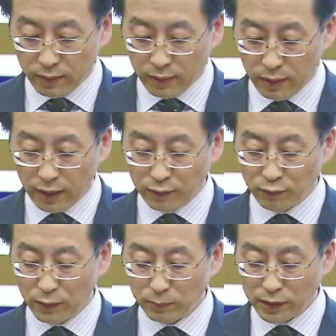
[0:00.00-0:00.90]
And
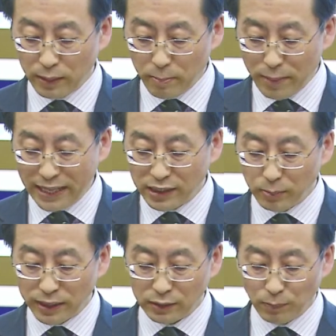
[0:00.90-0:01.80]
from the
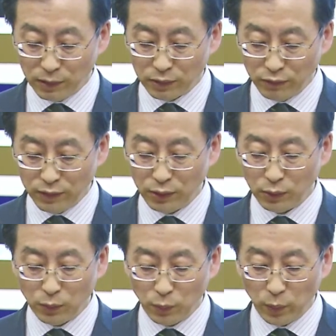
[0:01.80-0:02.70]
management point of
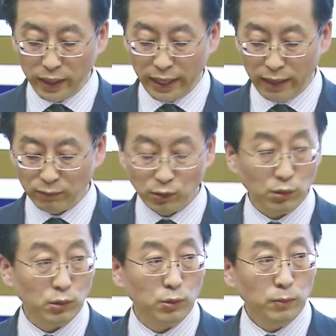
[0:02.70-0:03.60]
view, we have
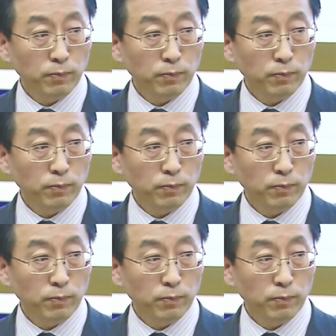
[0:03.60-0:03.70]
to